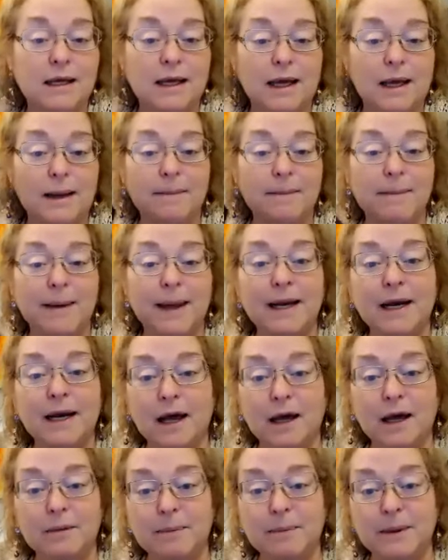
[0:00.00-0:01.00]
it may
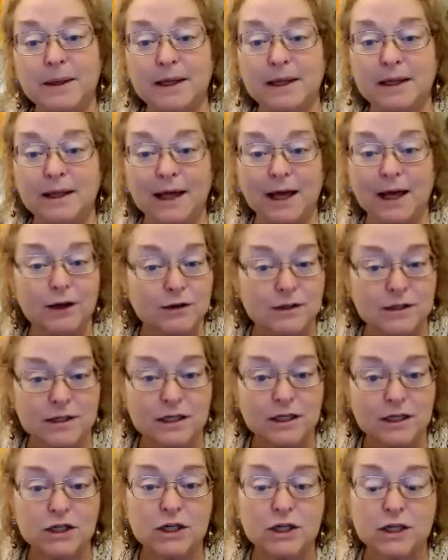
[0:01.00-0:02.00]
not be that you're
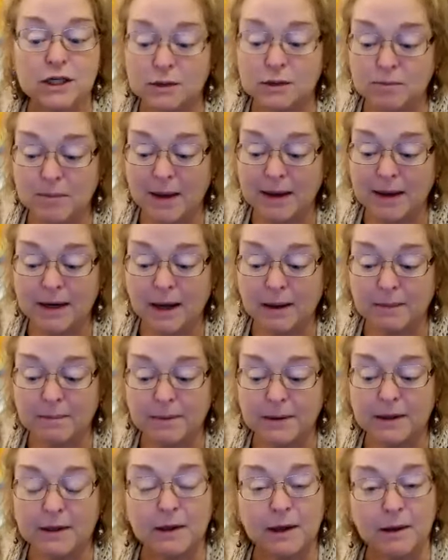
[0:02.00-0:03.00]
stingy. It
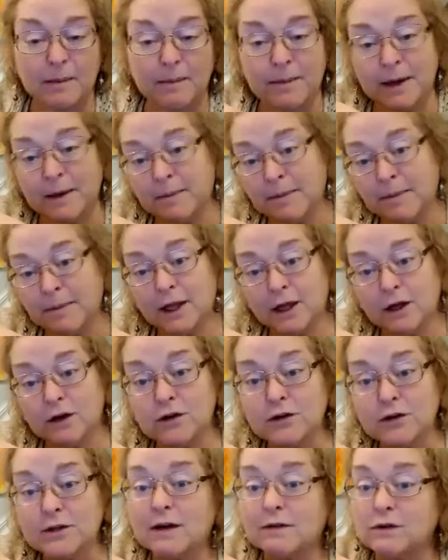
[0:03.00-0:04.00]
may be that you
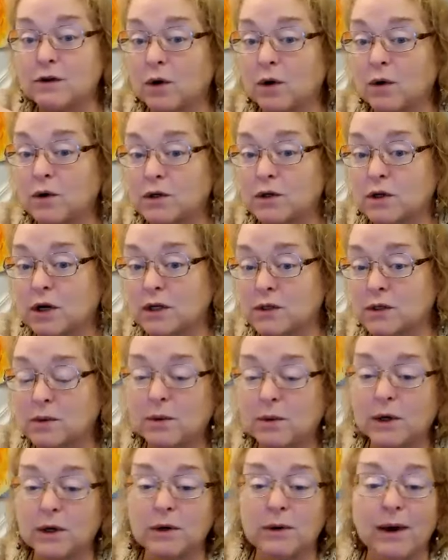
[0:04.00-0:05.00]
just have to hold on to
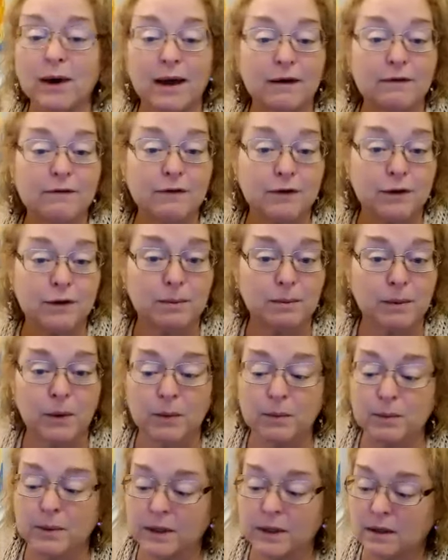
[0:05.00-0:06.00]
what you have for the
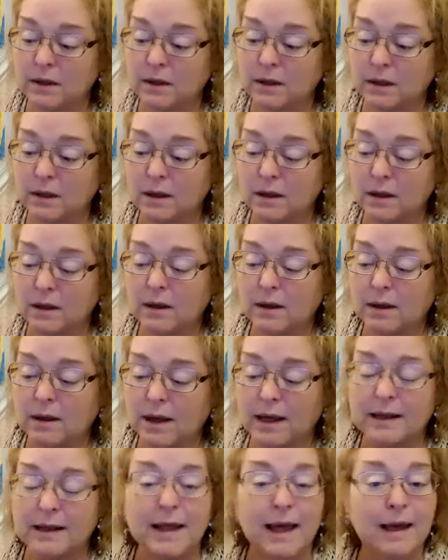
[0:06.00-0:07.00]
moment.
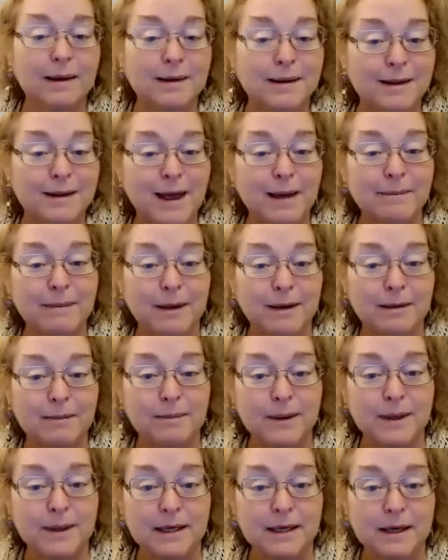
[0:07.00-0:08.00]
And that may
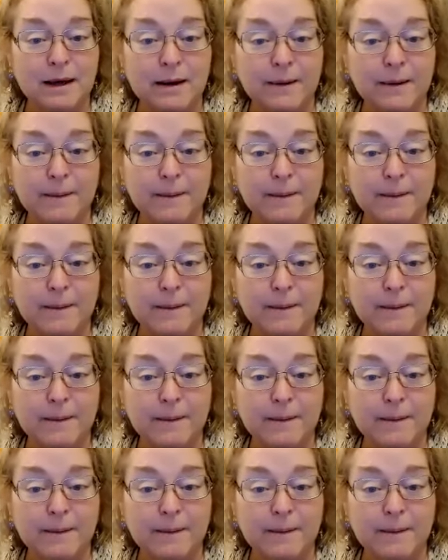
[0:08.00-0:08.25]
be